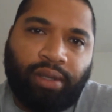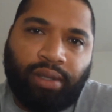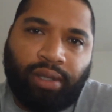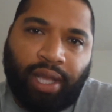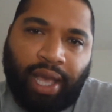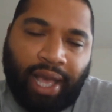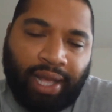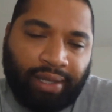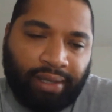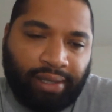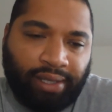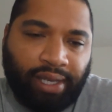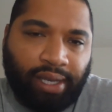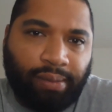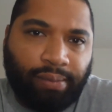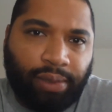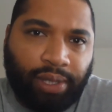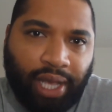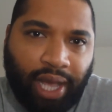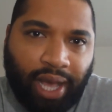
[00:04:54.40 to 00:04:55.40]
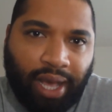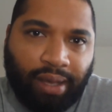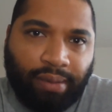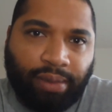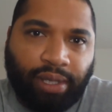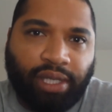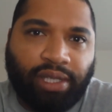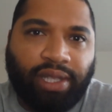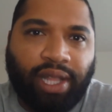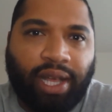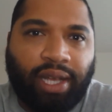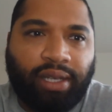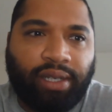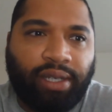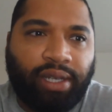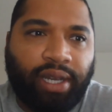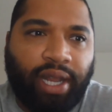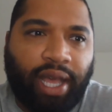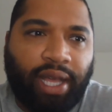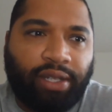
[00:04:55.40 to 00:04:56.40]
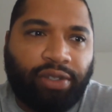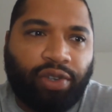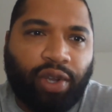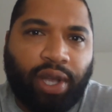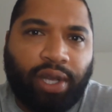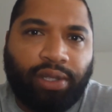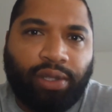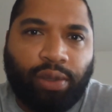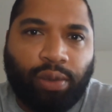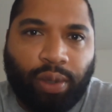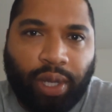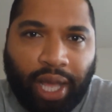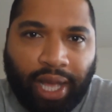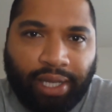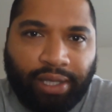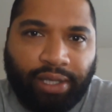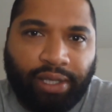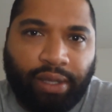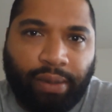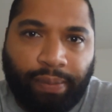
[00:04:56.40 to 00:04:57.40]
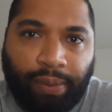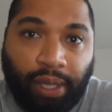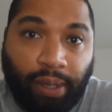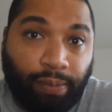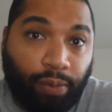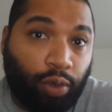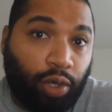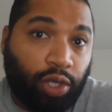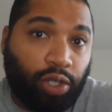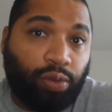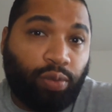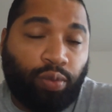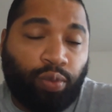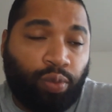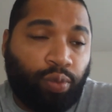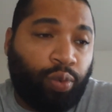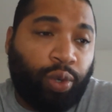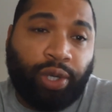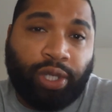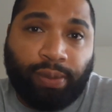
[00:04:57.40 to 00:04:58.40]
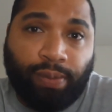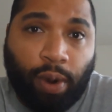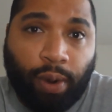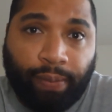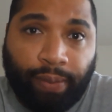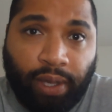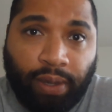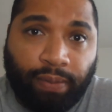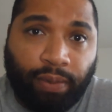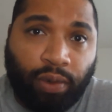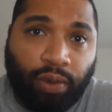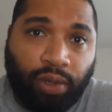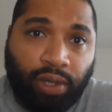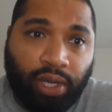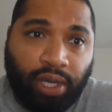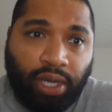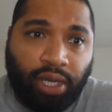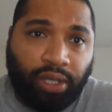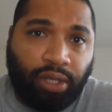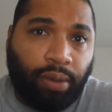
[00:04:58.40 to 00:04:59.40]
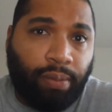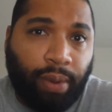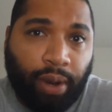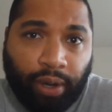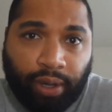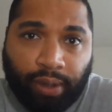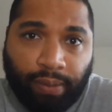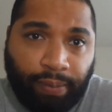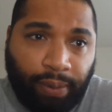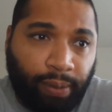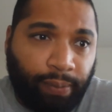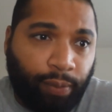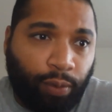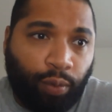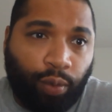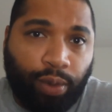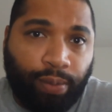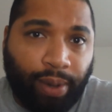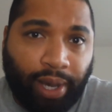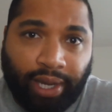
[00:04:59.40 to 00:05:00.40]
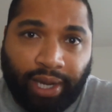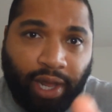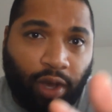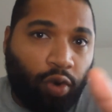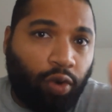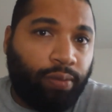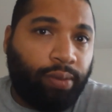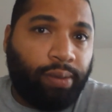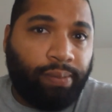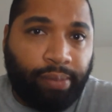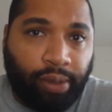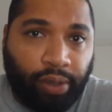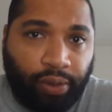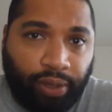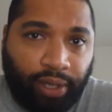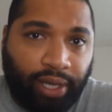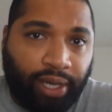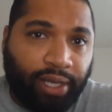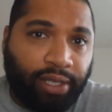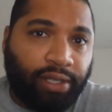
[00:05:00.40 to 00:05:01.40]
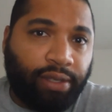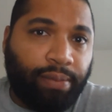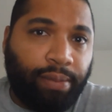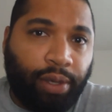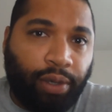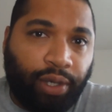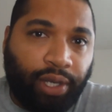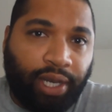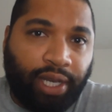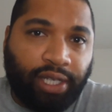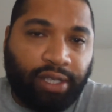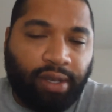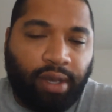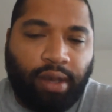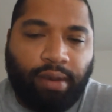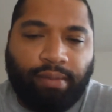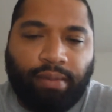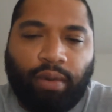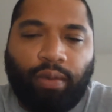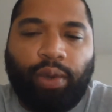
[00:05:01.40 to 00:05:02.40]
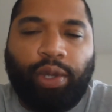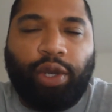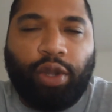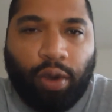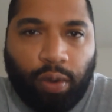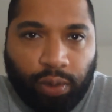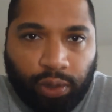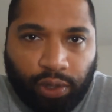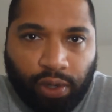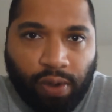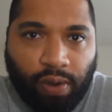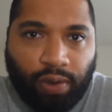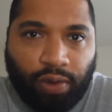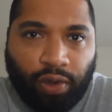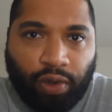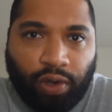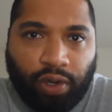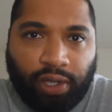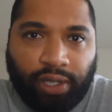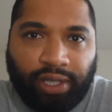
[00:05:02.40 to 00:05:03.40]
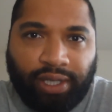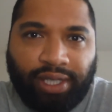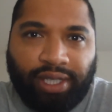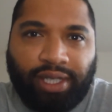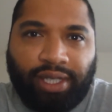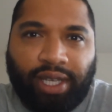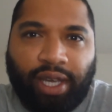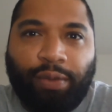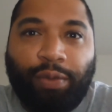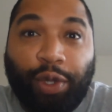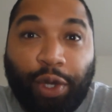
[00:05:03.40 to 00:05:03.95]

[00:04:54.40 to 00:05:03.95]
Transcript: at the same time, he's not good at trying to lie to the people, because we're smart people. The American people, we might not all be billionaires and millionaires, but we know what's going on, and we